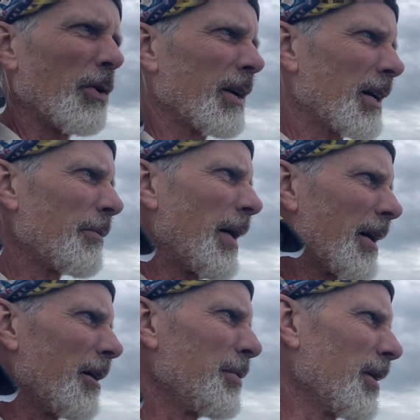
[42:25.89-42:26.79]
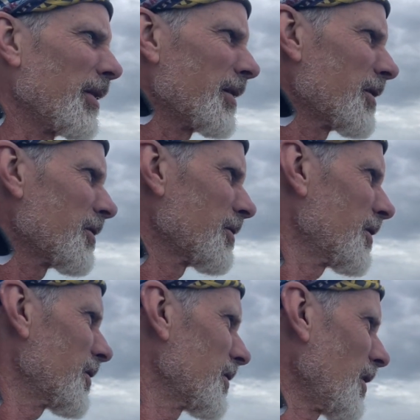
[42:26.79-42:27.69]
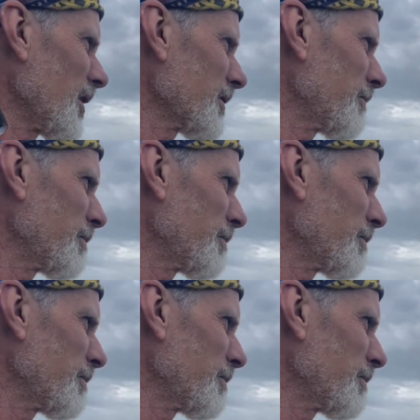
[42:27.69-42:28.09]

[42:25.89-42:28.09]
gonna come back up here. This is awesome.